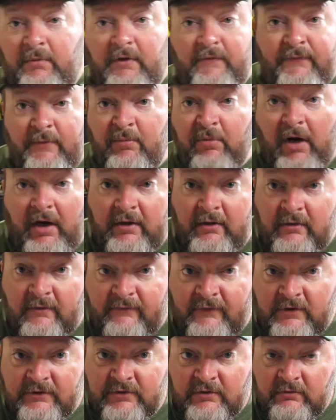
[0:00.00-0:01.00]
But if you're brand new to
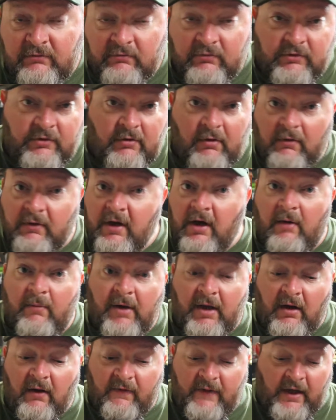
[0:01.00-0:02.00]
fishing, you don't care
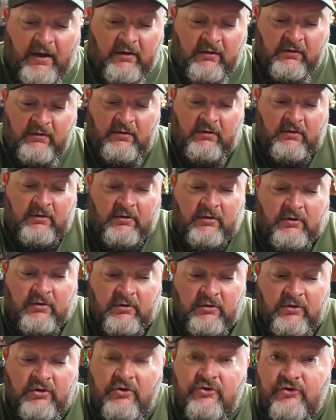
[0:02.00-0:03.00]
about all that.
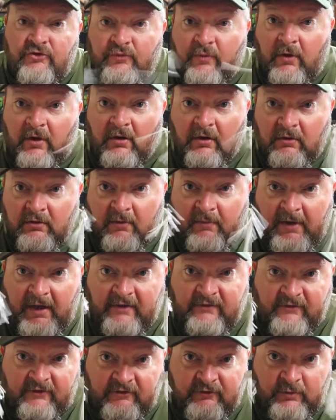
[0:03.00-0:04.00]
You just want to learn the
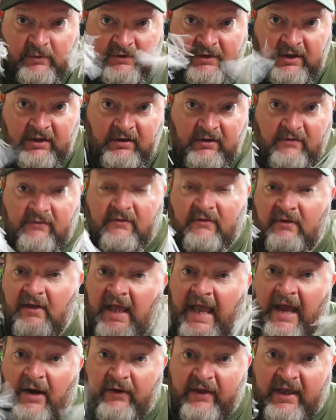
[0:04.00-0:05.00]
basics with these,
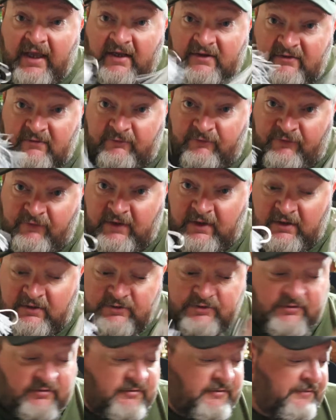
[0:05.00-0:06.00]
how to catch some
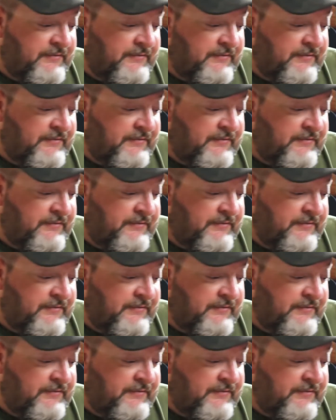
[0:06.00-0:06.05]
fish.